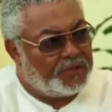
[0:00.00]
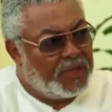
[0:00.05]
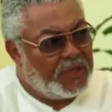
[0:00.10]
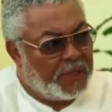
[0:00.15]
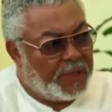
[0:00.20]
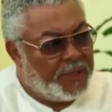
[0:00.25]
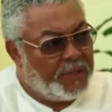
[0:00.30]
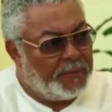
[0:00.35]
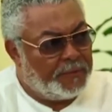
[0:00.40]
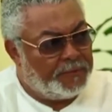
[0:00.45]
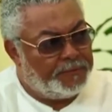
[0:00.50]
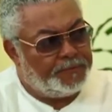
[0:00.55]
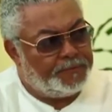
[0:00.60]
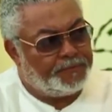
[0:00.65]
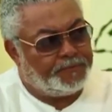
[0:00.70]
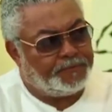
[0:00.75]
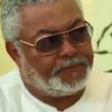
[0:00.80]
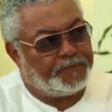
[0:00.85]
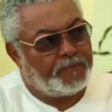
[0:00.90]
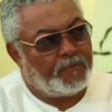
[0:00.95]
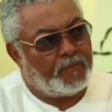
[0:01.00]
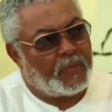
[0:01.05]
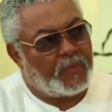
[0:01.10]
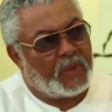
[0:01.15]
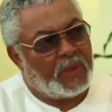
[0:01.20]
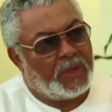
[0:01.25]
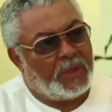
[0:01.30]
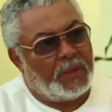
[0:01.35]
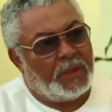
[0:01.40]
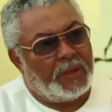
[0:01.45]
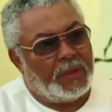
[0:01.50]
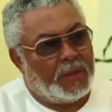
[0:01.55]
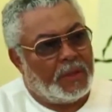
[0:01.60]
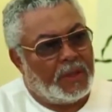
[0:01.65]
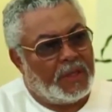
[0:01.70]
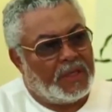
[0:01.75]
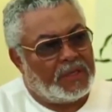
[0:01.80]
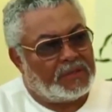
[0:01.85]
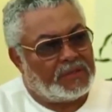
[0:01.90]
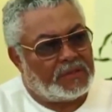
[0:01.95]
9,
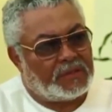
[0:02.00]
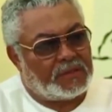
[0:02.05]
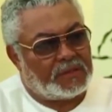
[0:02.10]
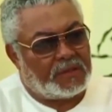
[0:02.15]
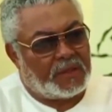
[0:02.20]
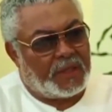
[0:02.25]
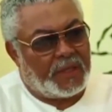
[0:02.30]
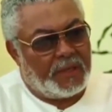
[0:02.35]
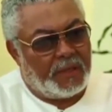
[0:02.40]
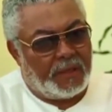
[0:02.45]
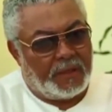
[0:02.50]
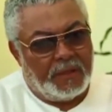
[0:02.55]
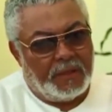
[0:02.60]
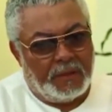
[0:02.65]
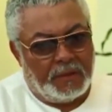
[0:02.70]
as I